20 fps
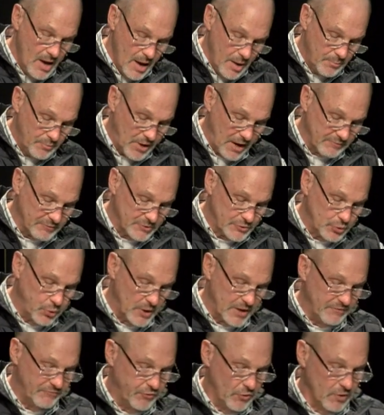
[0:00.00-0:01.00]
And Proverbs
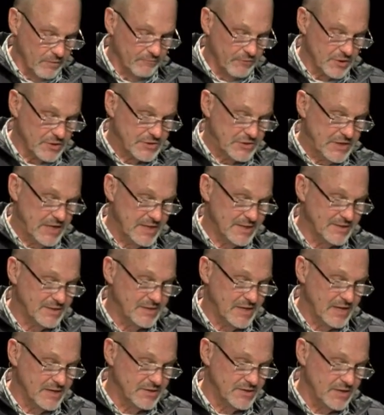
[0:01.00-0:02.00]
twenty-four and verse ten
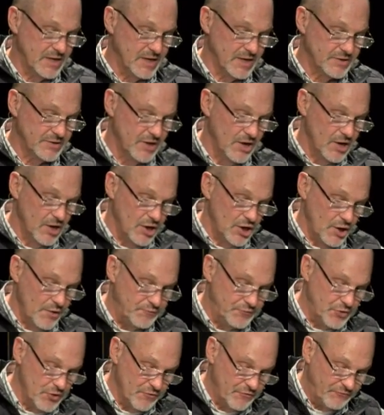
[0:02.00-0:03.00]
says this:
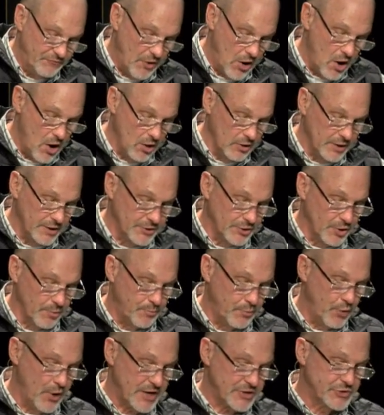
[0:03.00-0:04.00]
if you fall under
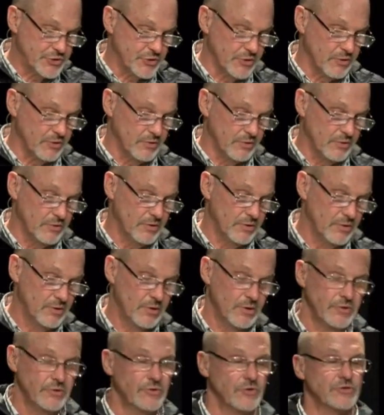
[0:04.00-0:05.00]
pressure,
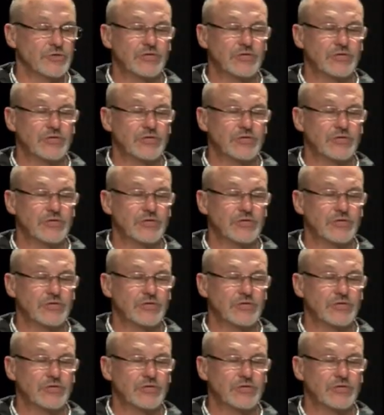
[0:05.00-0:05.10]
your